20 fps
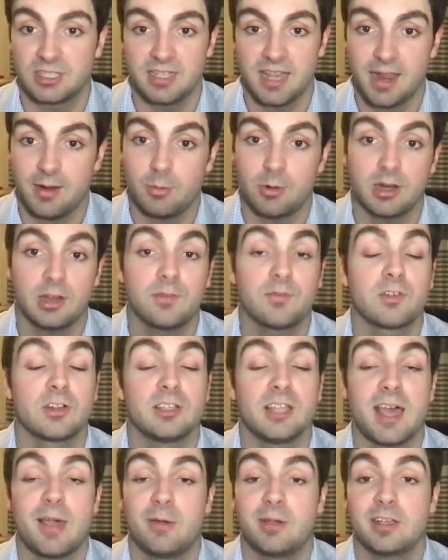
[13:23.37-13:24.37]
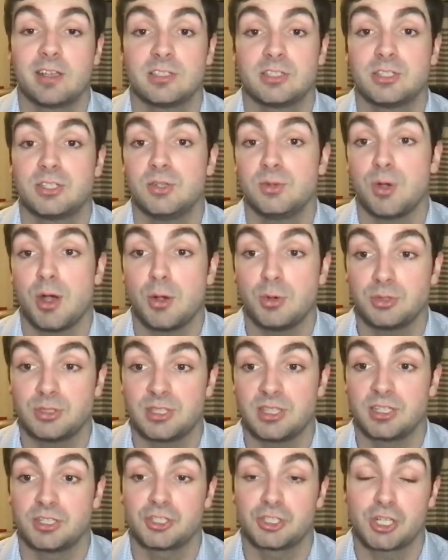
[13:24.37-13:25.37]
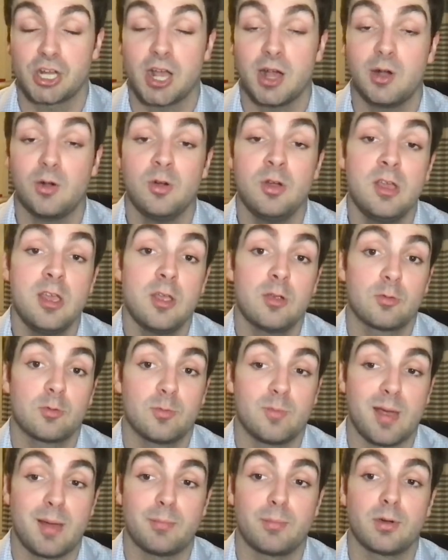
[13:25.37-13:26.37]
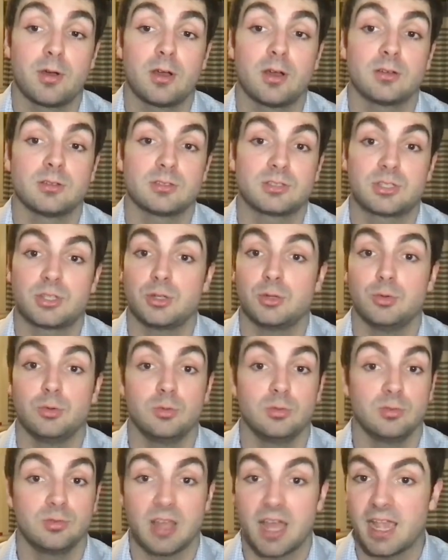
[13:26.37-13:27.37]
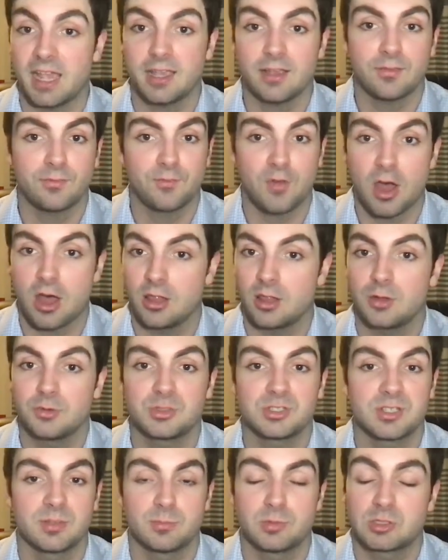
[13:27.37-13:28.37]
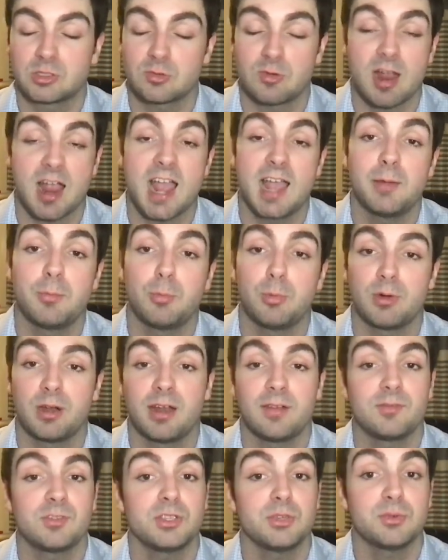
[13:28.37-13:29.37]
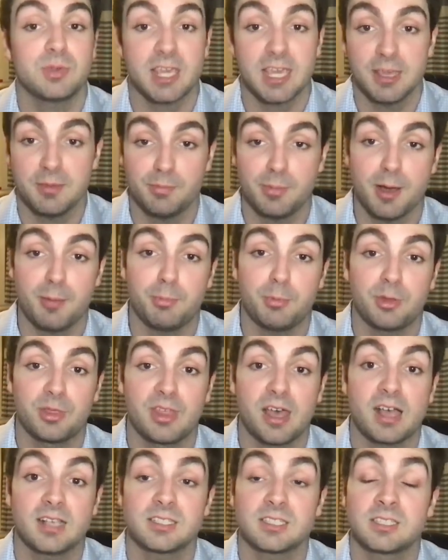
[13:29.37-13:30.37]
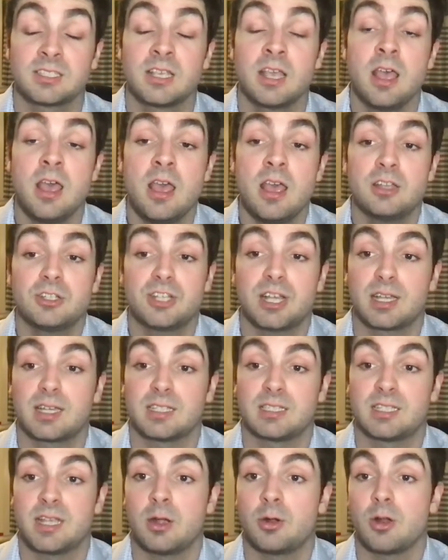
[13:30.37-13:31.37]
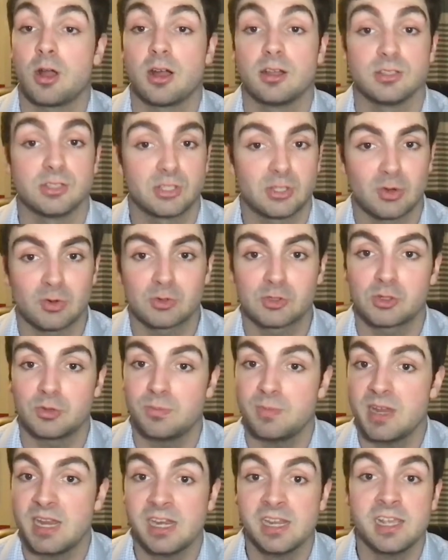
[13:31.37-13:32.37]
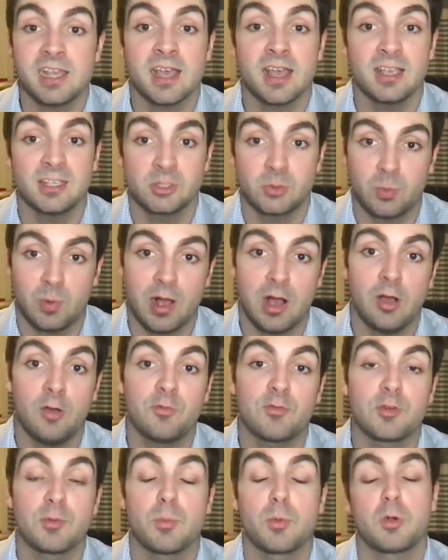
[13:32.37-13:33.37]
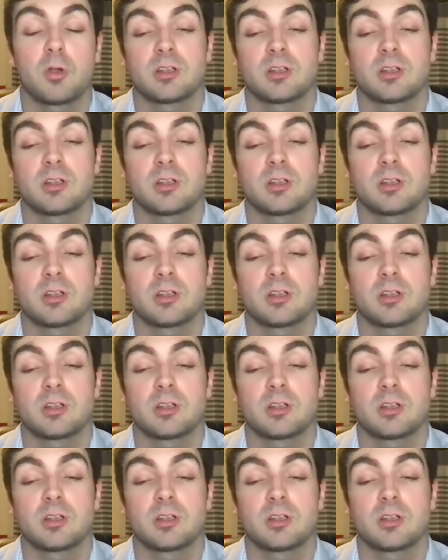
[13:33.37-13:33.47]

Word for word: Network for allowing us to host this show. Remember to like, follow, subscribe wherever you keep up with us. Check us out on social media as well for more